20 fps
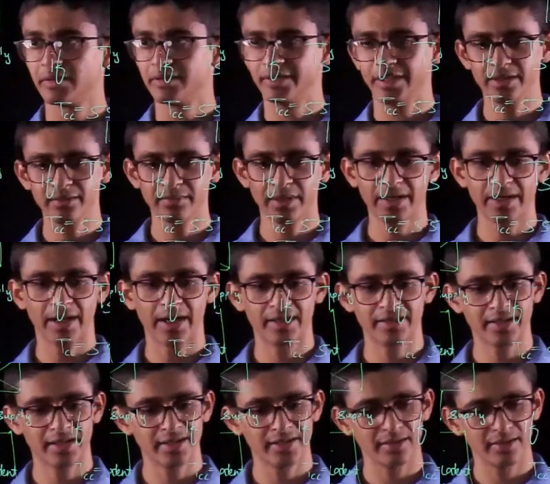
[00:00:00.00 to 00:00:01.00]
then my
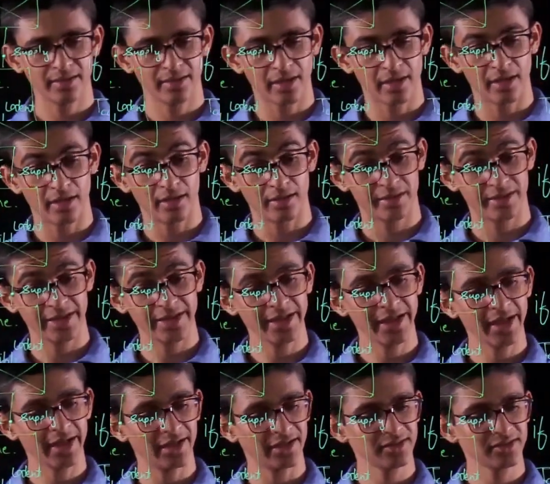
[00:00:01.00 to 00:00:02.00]
delta
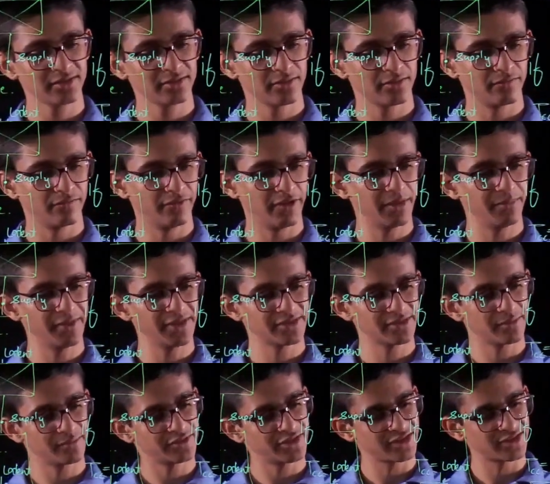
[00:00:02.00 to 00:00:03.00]
TS will be
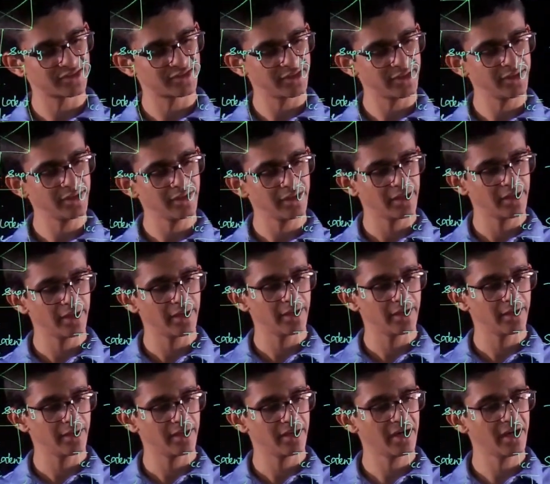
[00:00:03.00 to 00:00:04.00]
some
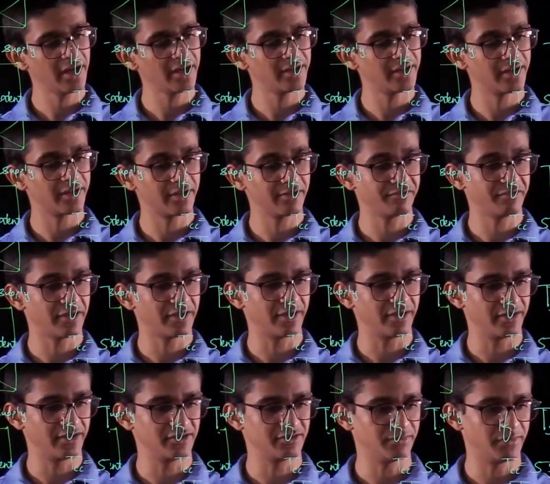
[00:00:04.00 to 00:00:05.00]
68 degree
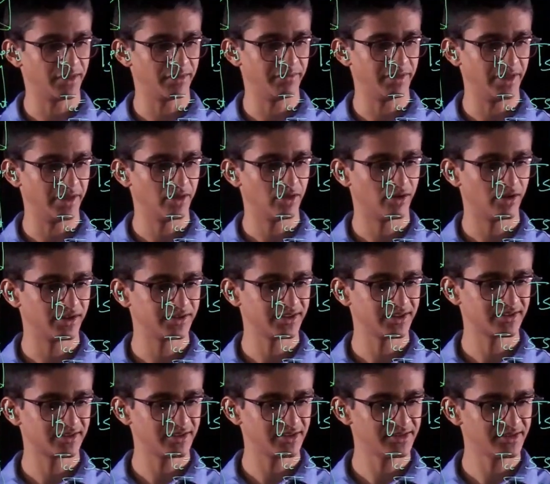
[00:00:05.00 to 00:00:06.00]
Fahrenheit maybe, or
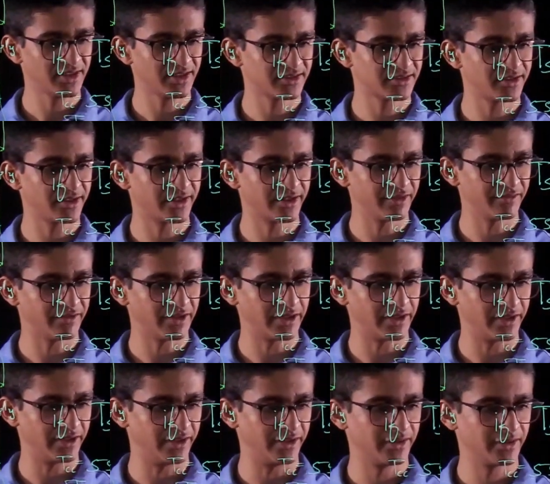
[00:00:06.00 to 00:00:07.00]
66 degree
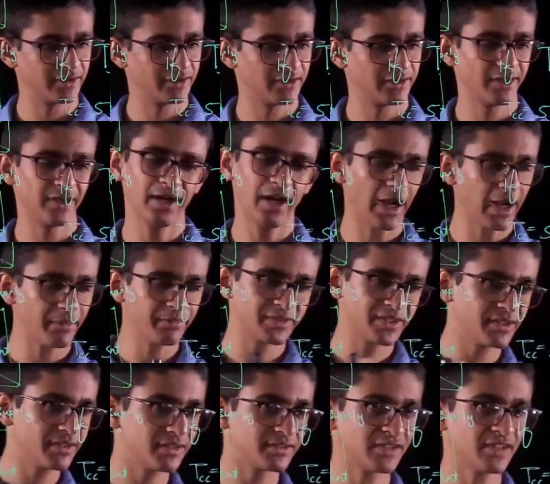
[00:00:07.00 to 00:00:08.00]
Fahrenheit. I am
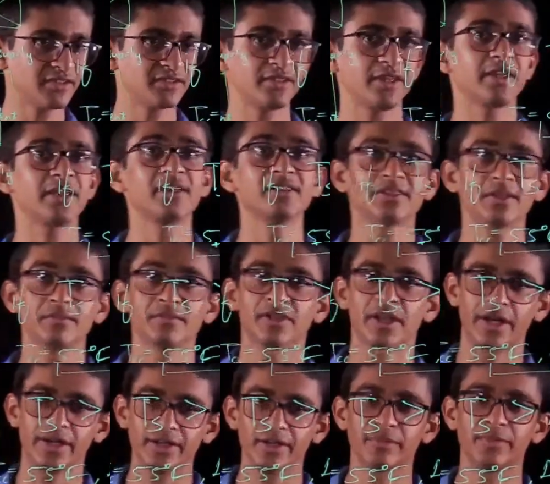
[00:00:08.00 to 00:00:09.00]
just taking some
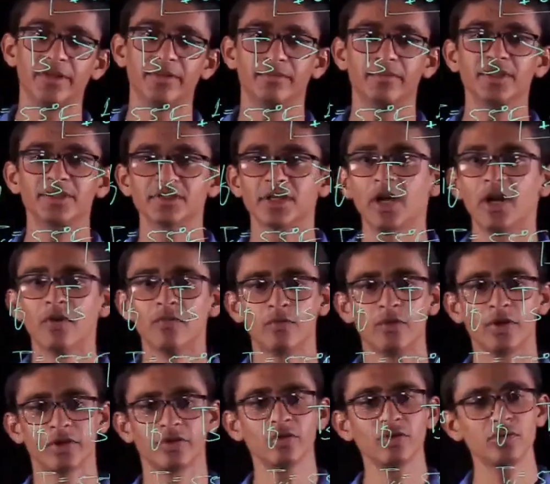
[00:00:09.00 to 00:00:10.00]
random numbers
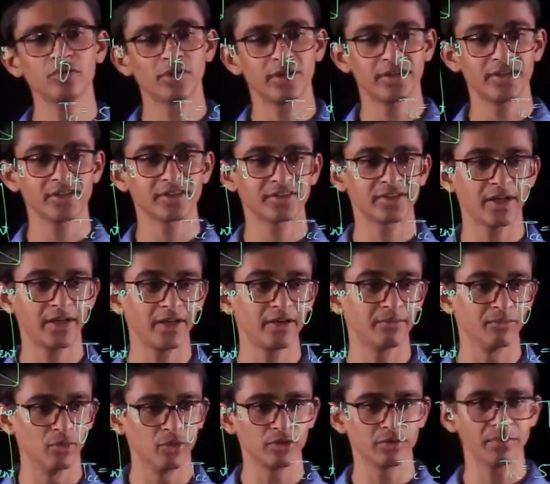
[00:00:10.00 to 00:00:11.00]
for you to understand it
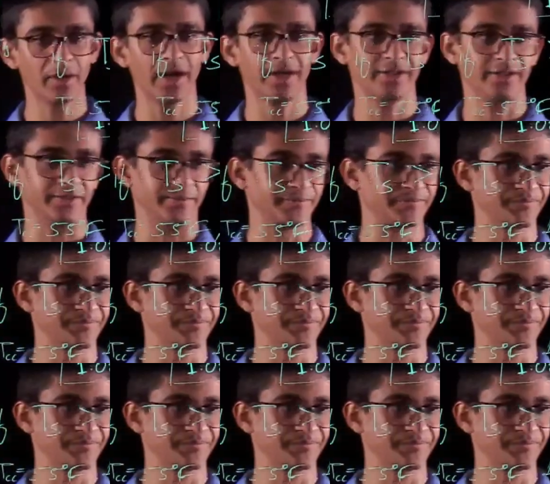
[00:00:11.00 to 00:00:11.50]
more better.